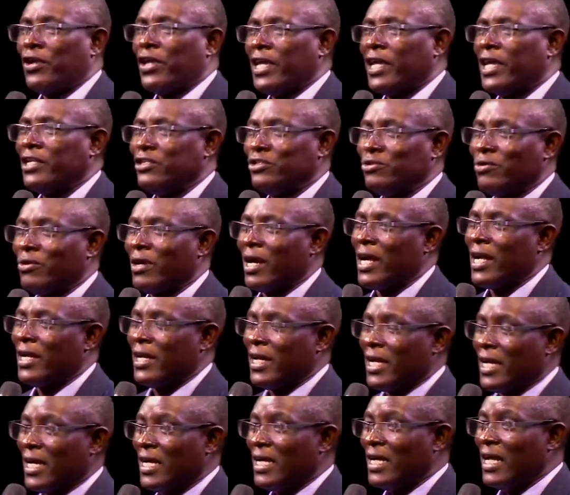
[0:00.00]
here in
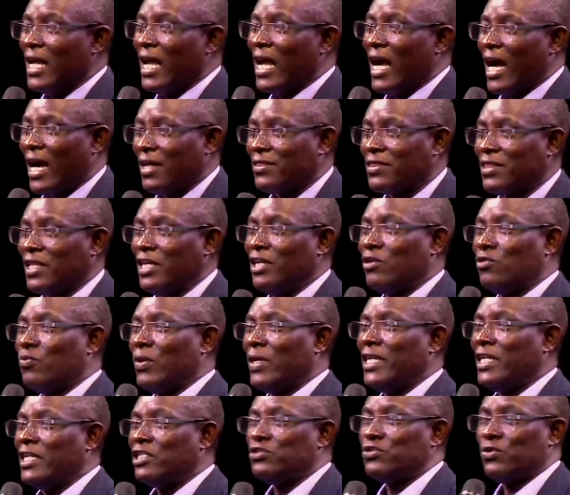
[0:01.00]
Uganda, I think
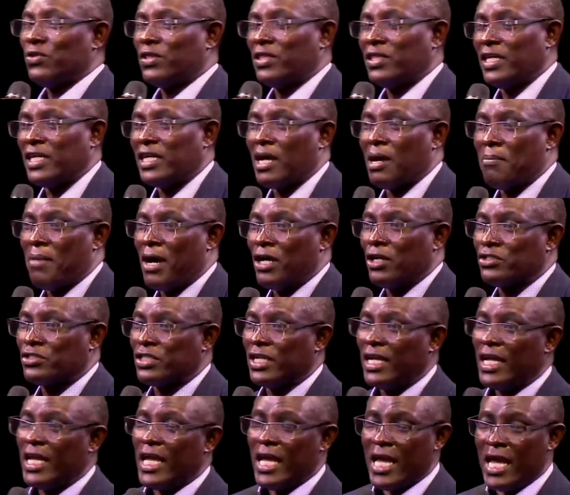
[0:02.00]
we need to think
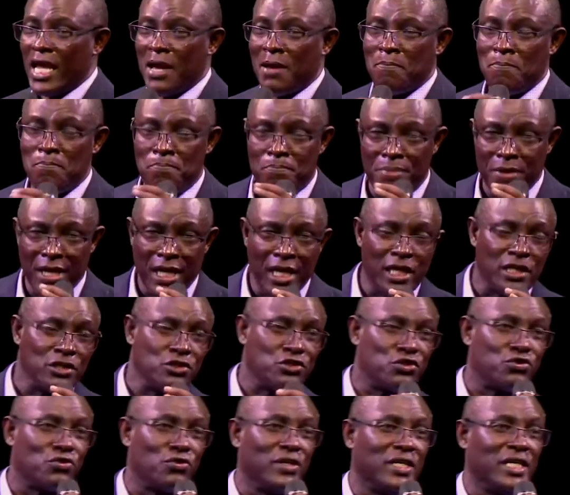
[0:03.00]
about a big
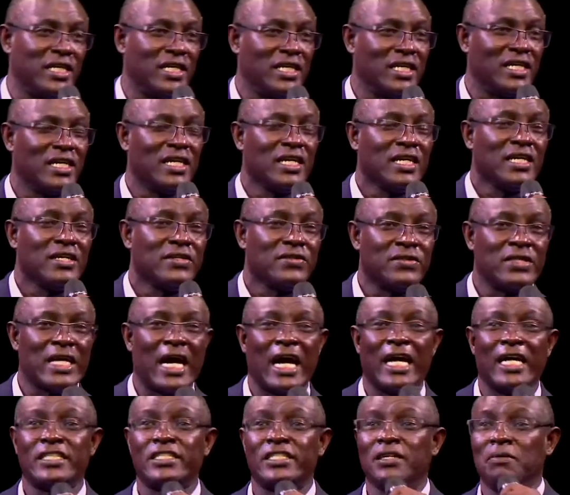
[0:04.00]
tree
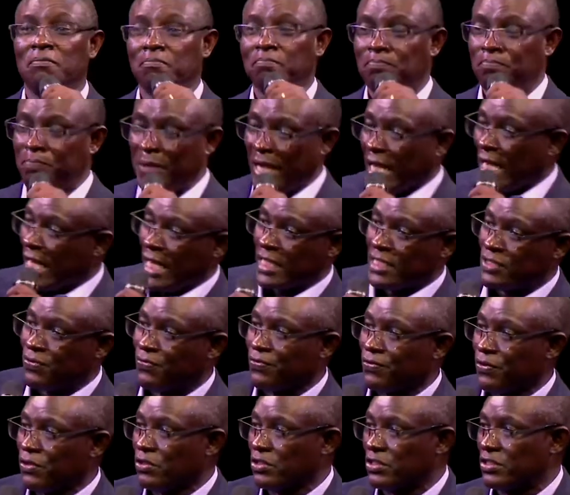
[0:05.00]
that bears
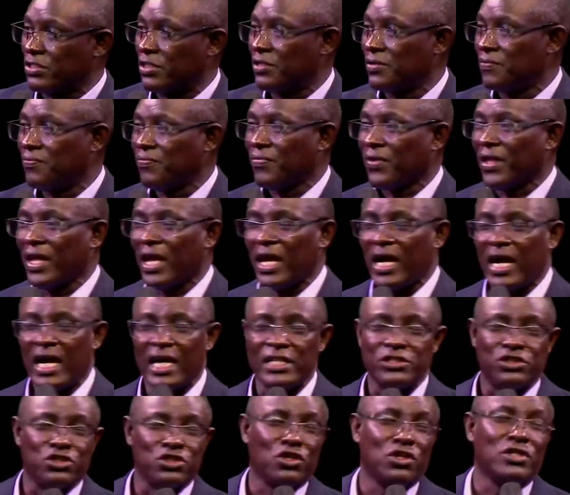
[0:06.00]
fruit.
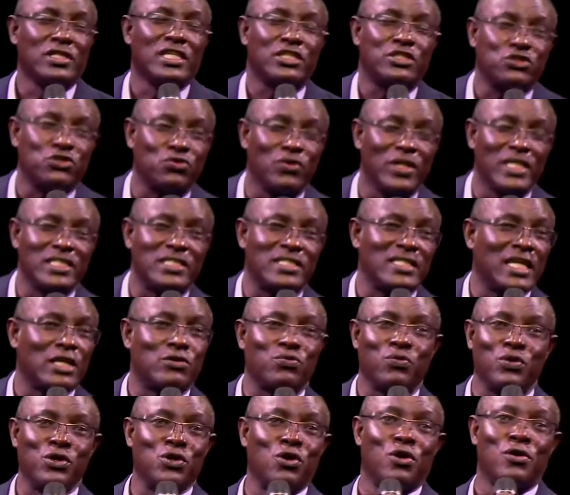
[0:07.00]
And you know, the trees
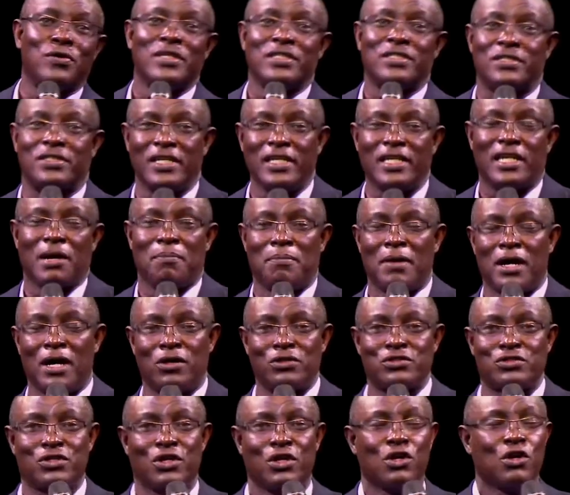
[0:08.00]
that we always think
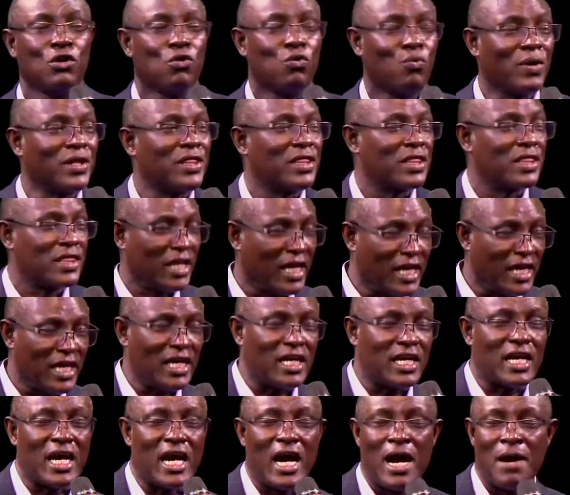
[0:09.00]
about, we
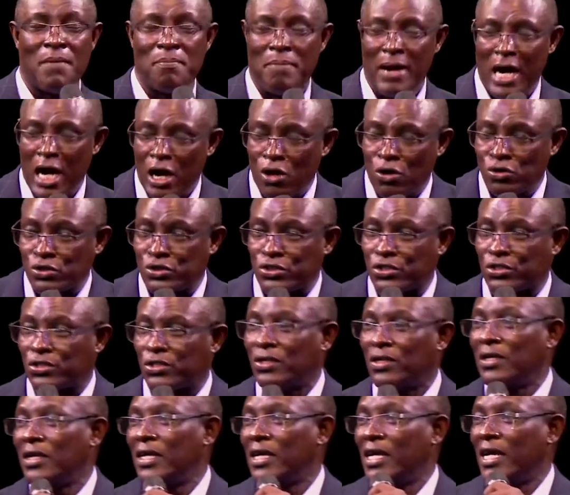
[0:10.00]
think about
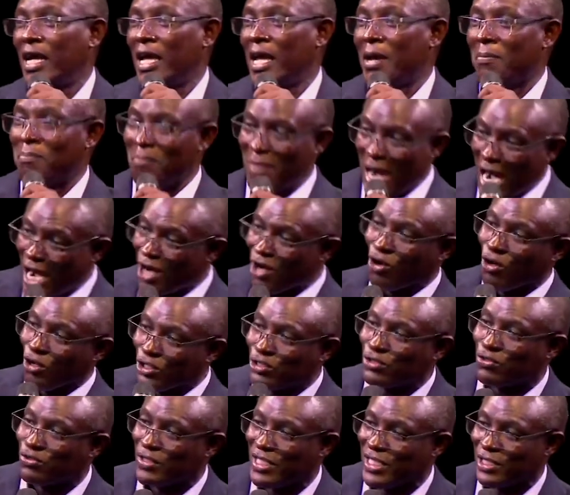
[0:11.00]
a mango
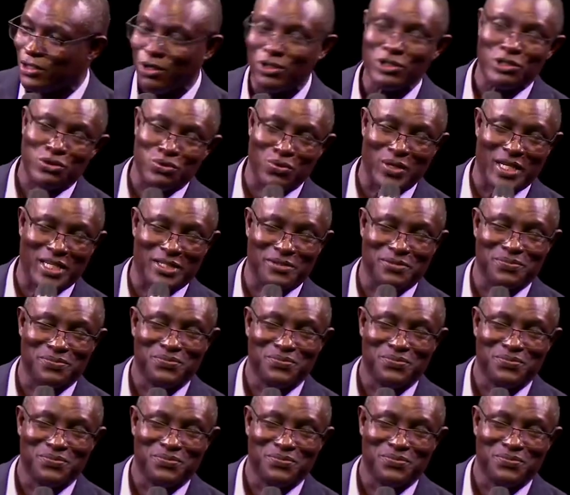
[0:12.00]
tree, don't we?